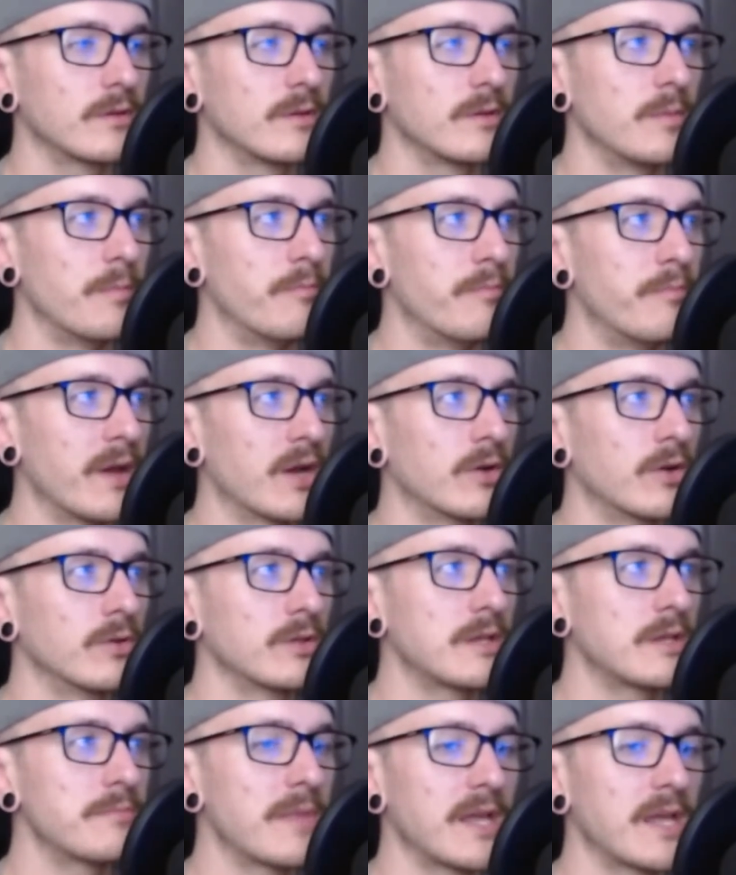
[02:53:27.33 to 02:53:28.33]

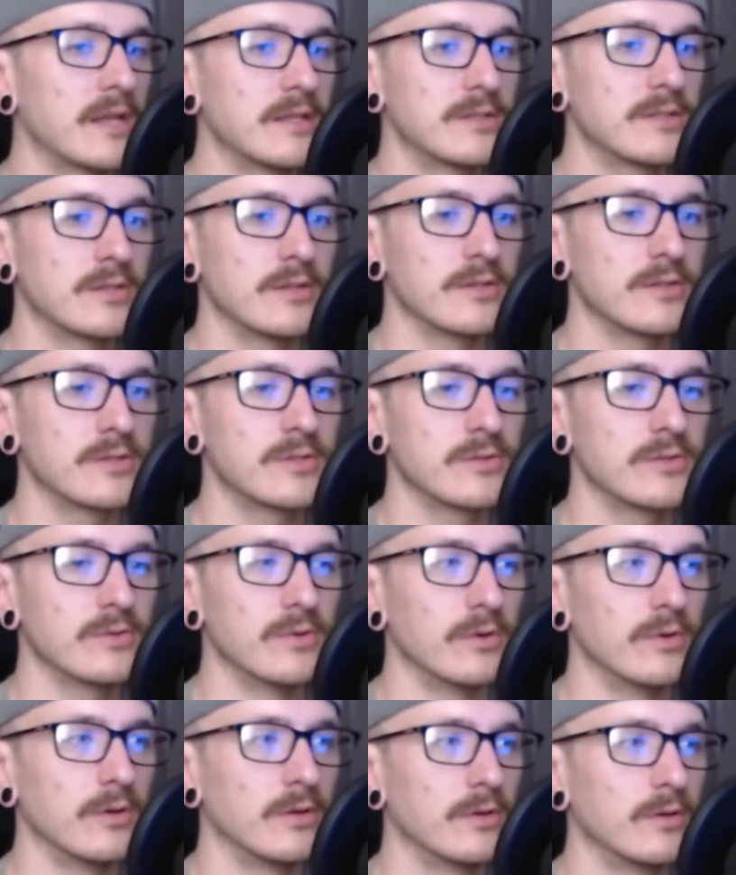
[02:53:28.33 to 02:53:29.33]
Barely made it to the
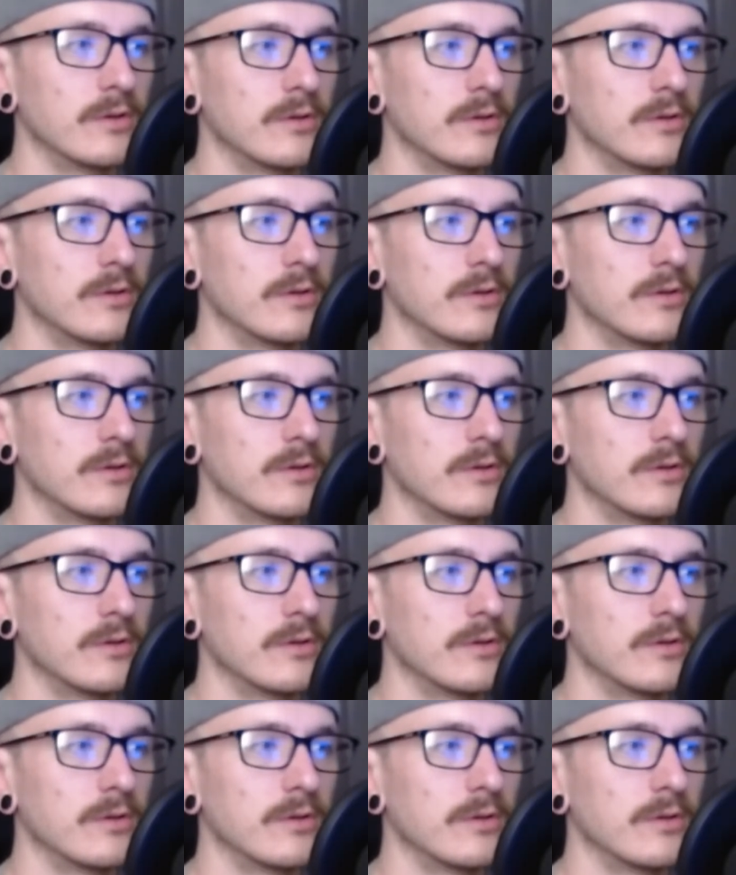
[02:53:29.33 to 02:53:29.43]
stool.